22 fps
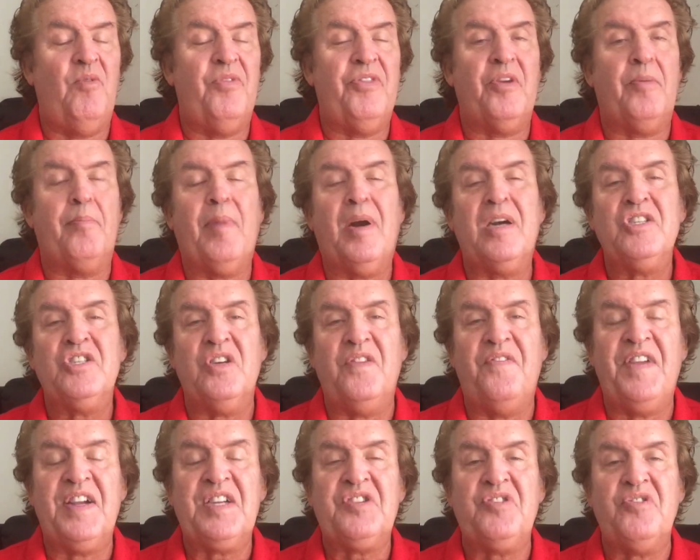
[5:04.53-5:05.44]
their margin
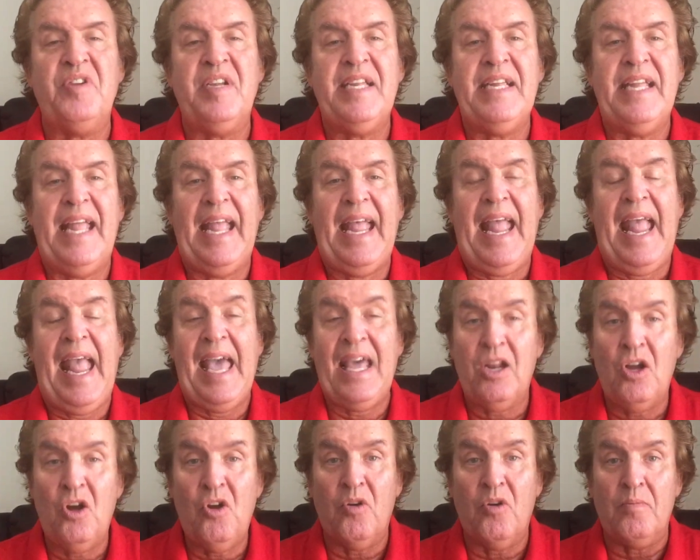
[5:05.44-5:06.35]
of victory
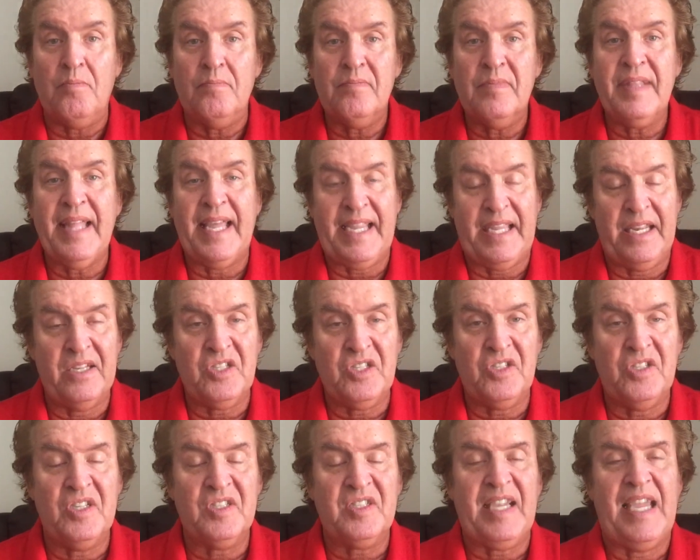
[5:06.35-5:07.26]
at home, like it is
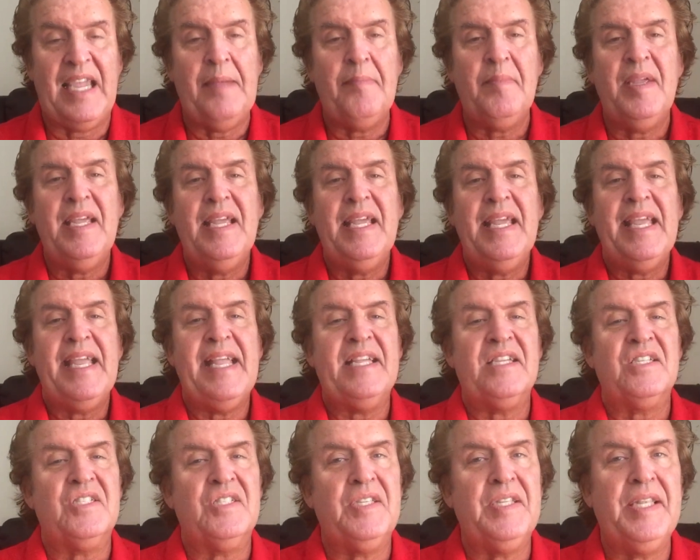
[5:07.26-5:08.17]
in this game,
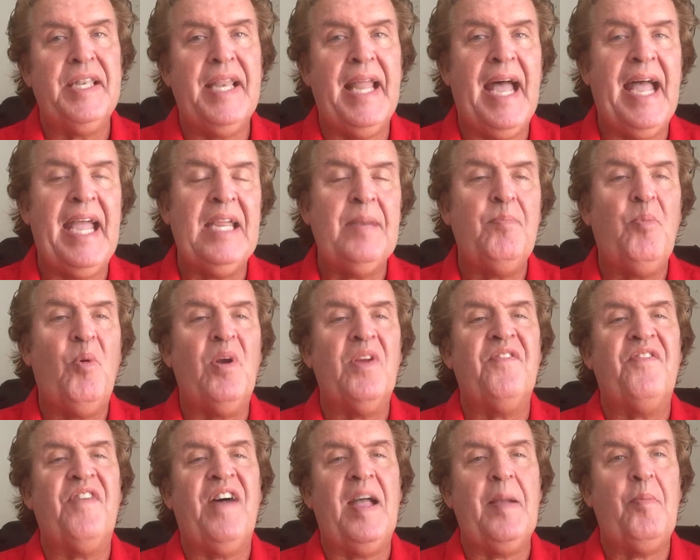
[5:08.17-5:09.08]
is
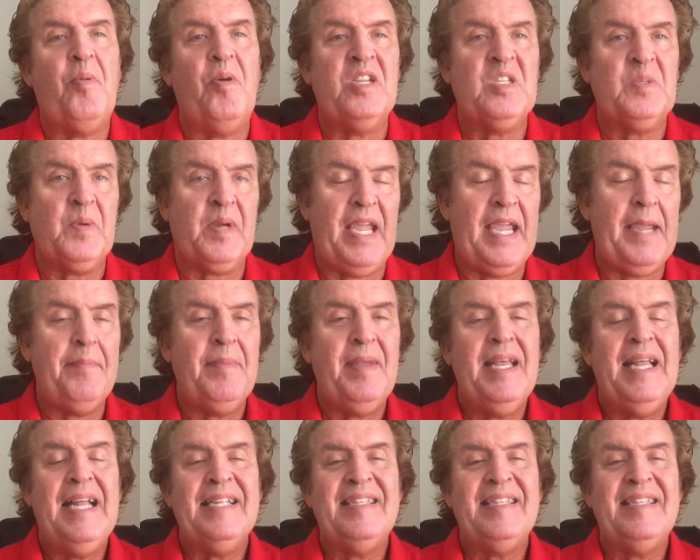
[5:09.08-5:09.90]
9.5 points per game.